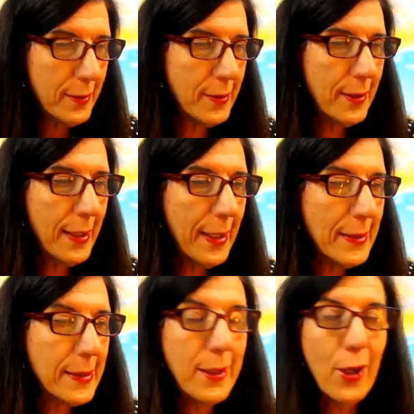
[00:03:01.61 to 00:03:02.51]
to get
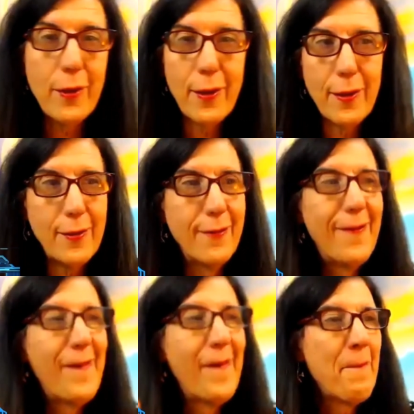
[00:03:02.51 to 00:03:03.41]
us started,
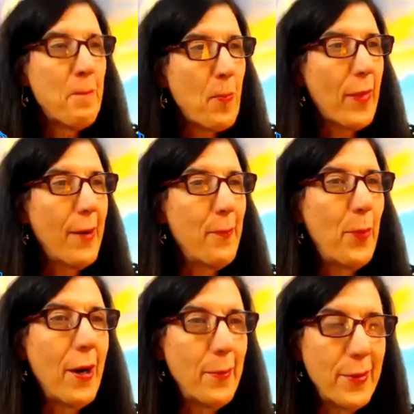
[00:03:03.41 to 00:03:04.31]

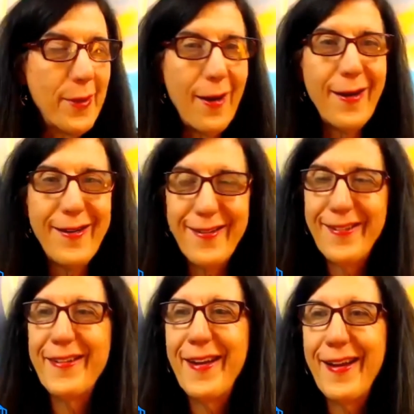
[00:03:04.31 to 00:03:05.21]
Barbara and
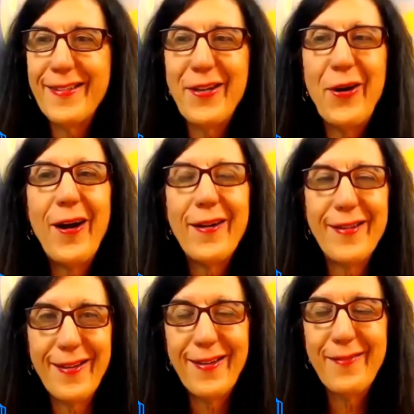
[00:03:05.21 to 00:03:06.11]
I had talked
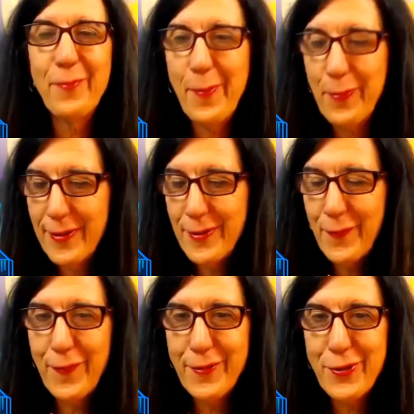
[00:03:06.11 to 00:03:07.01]
in preparation
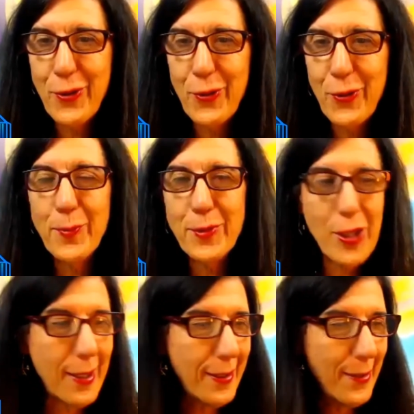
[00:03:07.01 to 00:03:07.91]
for the show. We were
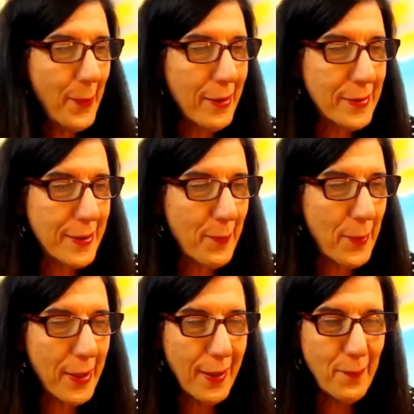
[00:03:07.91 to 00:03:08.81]
chatting about
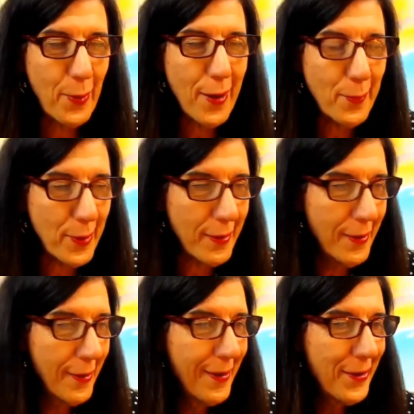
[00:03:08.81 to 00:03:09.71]
something, and Barbara,
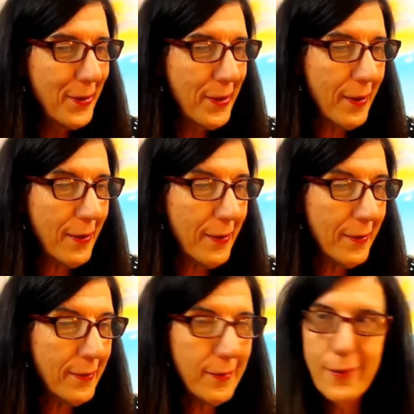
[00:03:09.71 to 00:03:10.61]
uh,
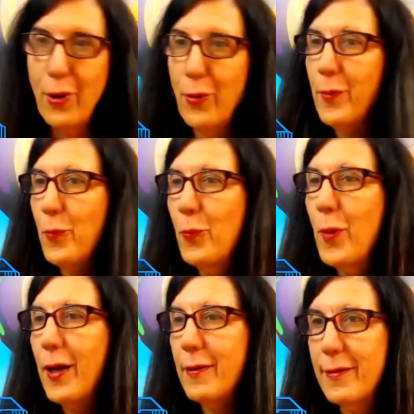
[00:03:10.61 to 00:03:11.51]
oh,
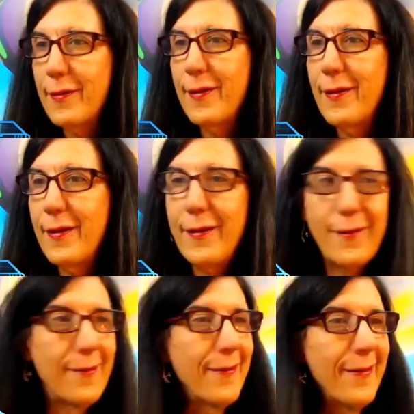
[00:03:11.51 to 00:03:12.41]
well, and
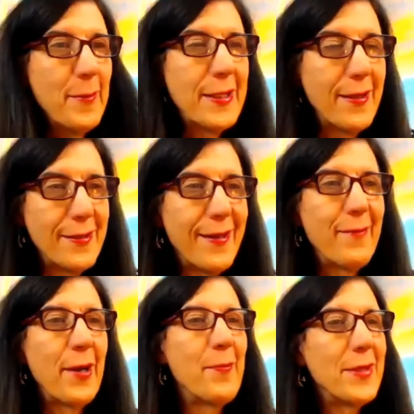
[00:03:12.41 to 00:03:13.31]
let me say this I,
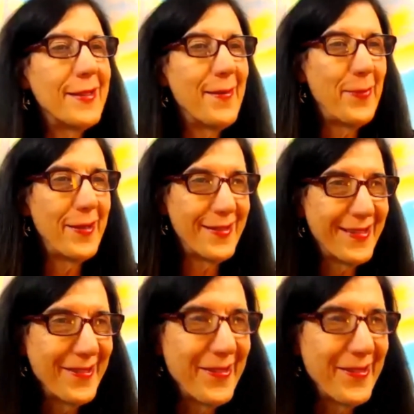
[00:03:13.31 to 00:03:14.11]
I missed a piece. So